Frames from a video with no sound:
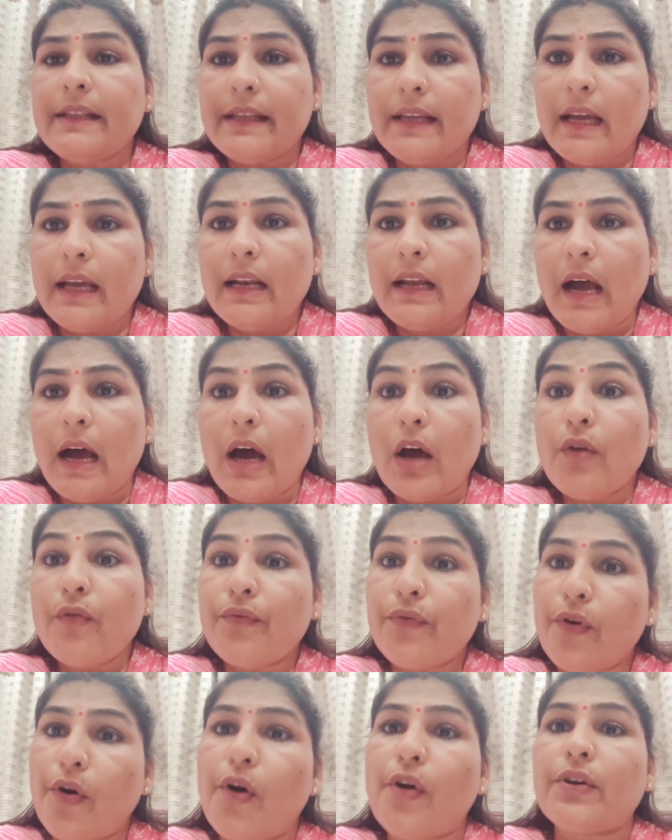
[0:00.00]
there are
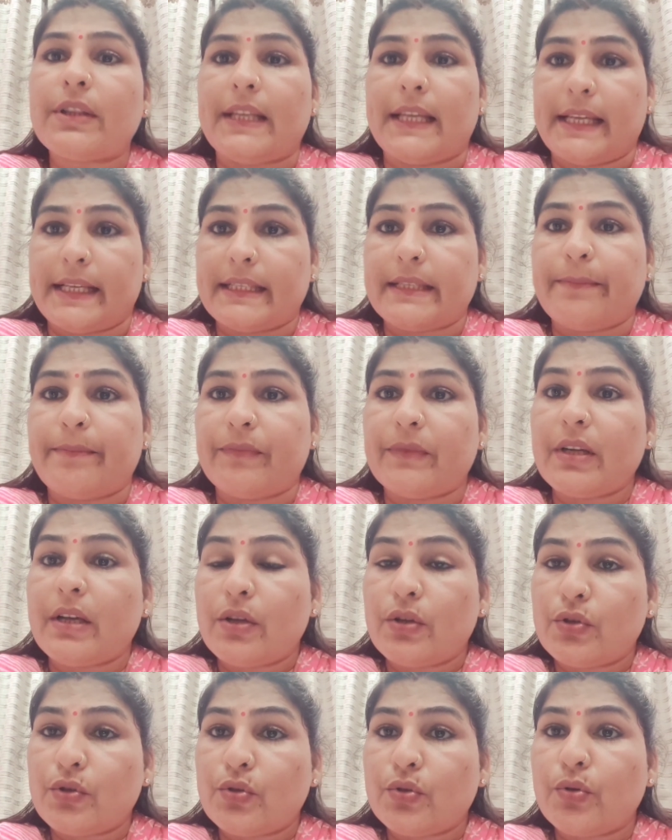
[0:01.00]
4 things.
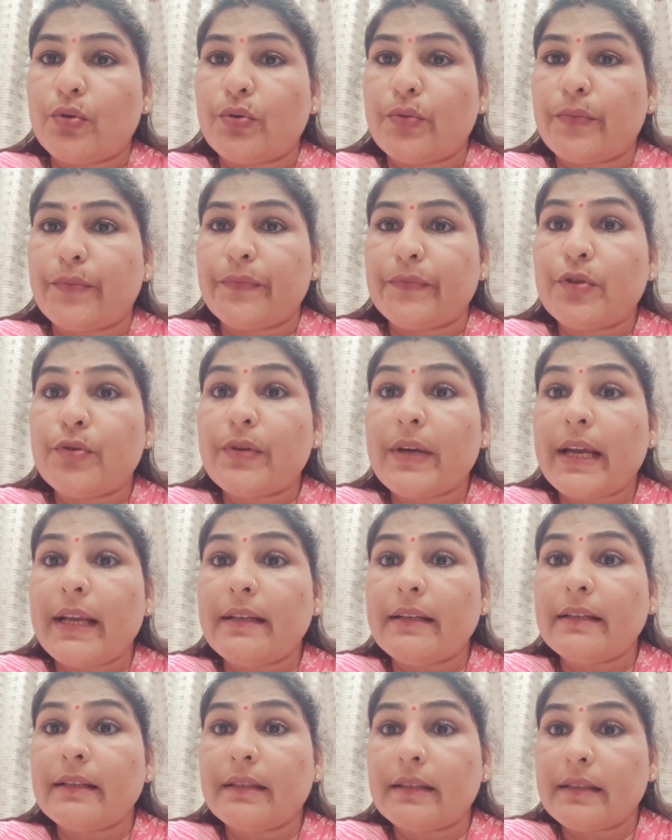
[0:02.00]
So you
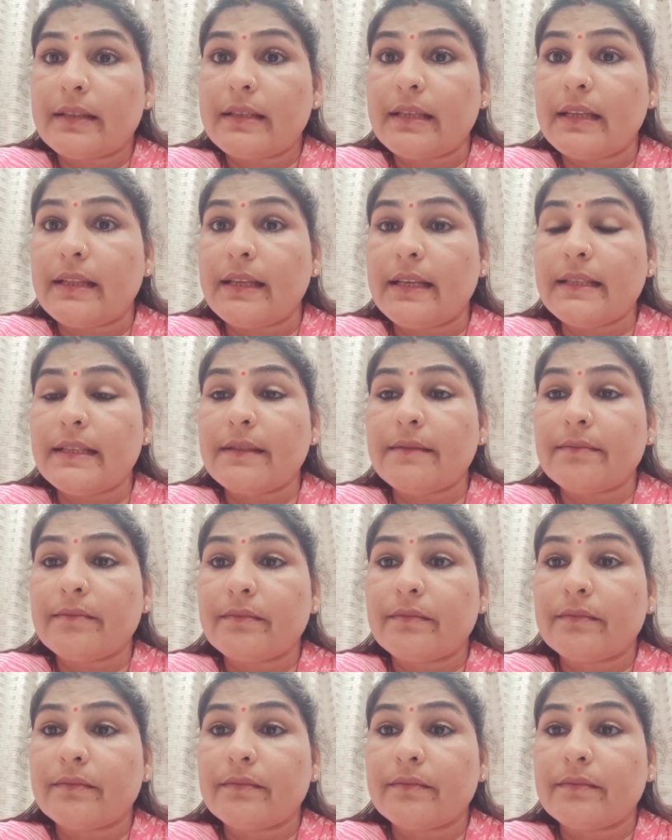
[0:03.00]
can see this.